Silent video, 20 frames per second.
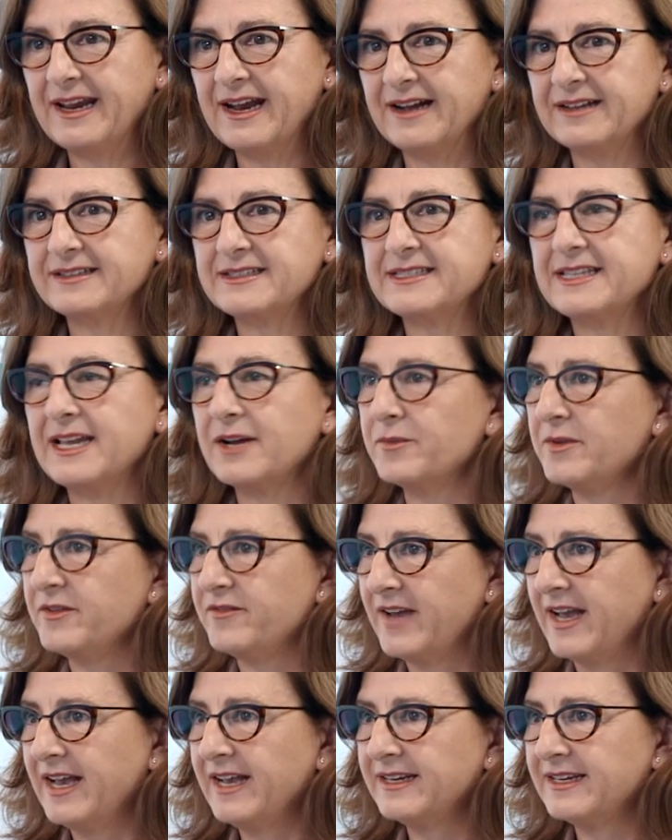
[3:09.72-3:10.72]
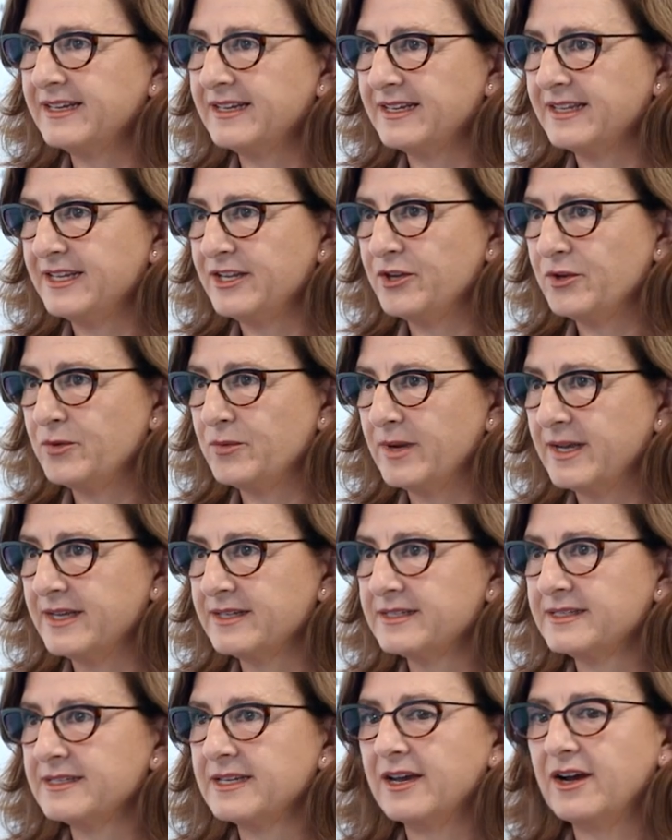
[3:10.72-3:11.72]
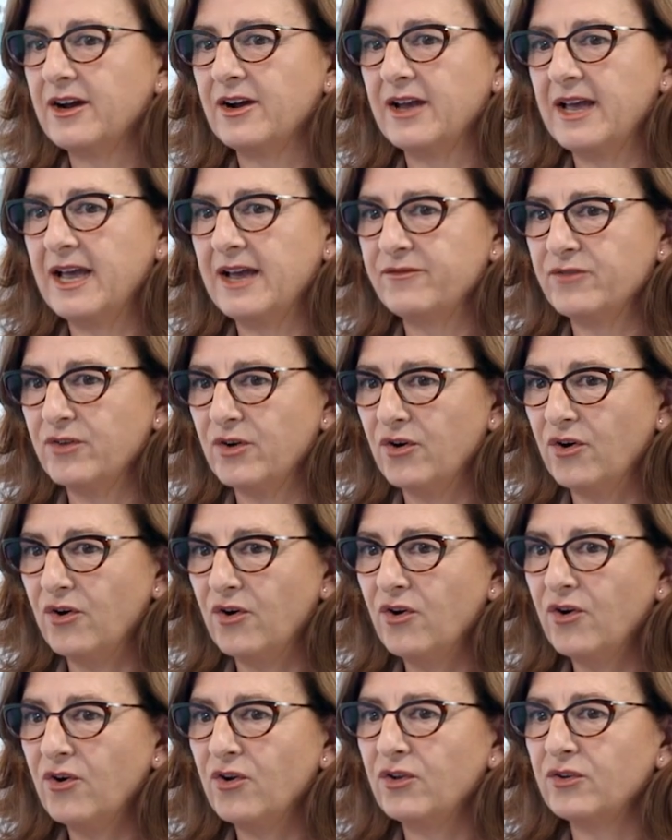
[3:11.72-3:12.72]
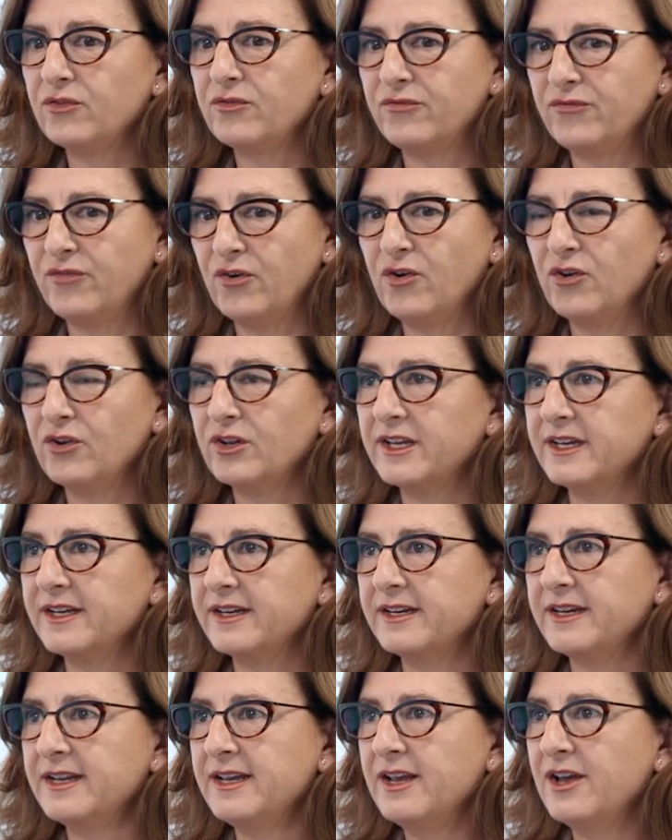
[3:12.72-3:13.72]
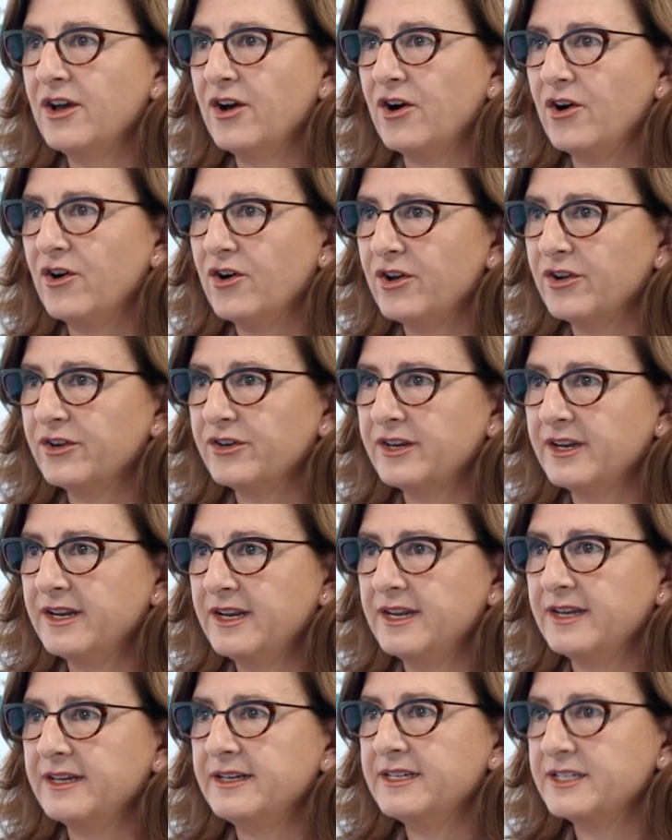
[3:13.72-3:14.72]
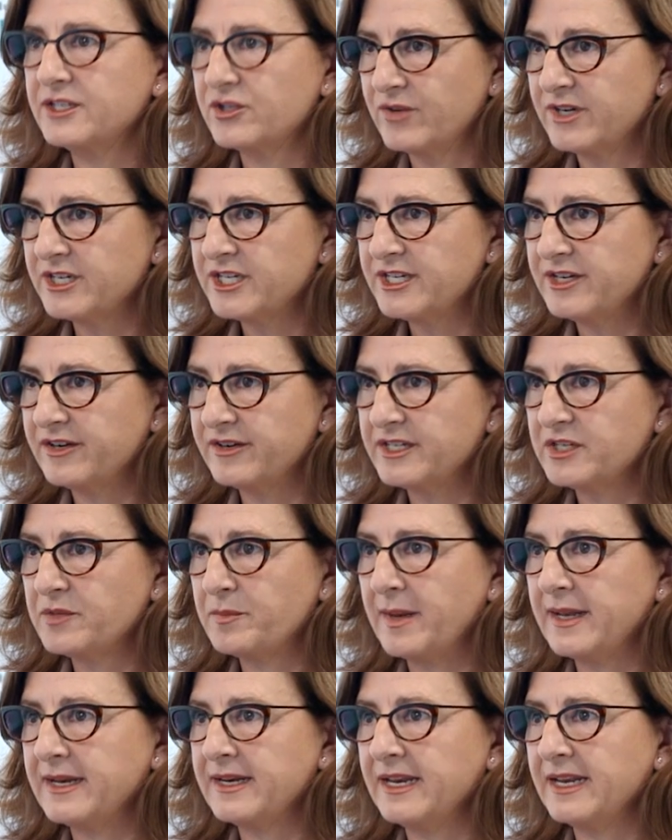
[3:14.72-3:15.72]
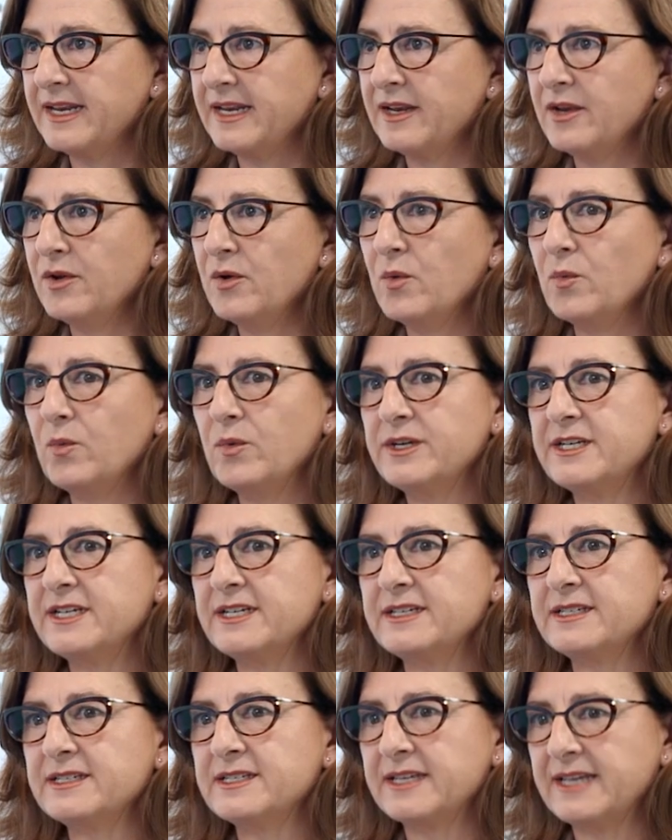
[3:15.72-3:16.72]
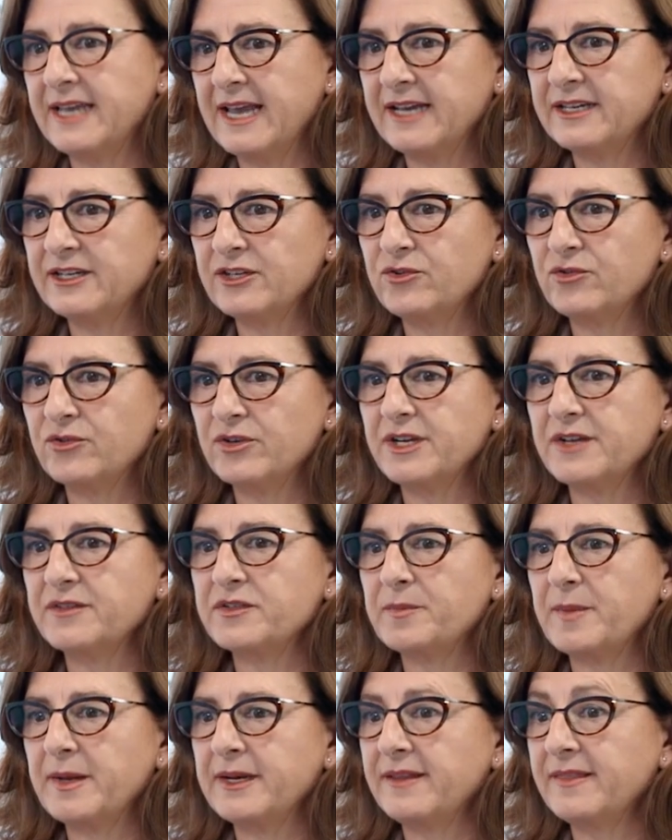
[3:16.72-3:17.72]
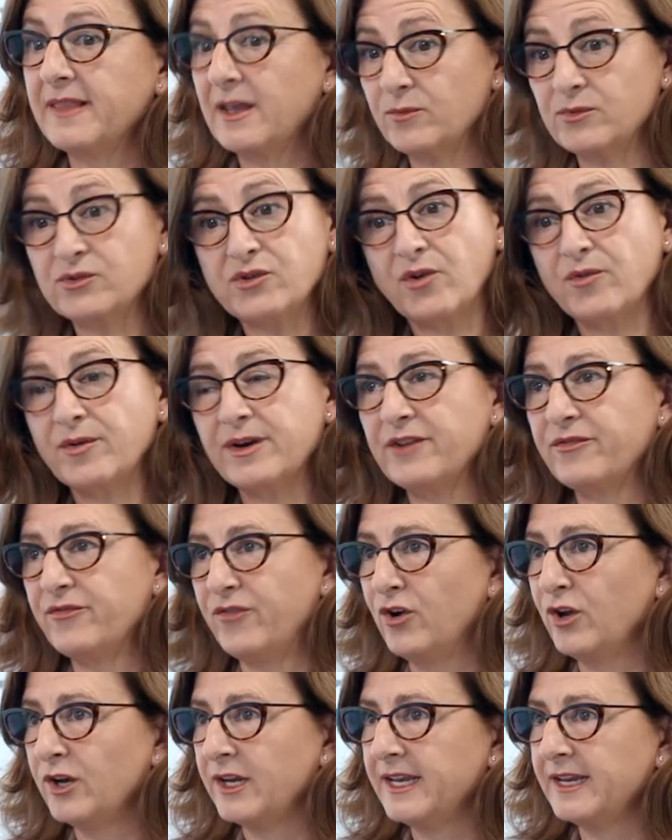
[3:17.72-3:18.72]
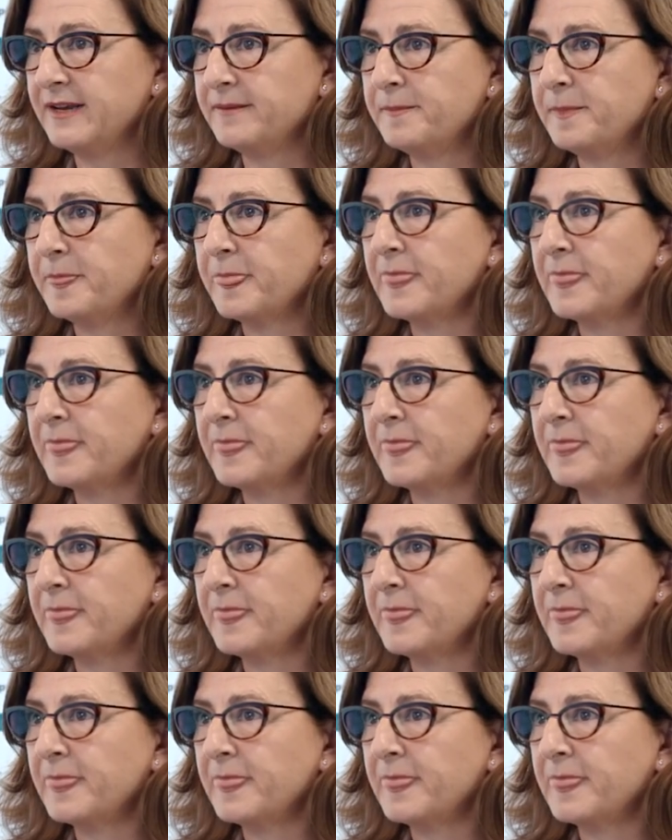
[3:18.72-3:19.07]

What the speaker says: cuts that we've had in the US have all fallen on discretionary spending, which is the category of spending that was already falling.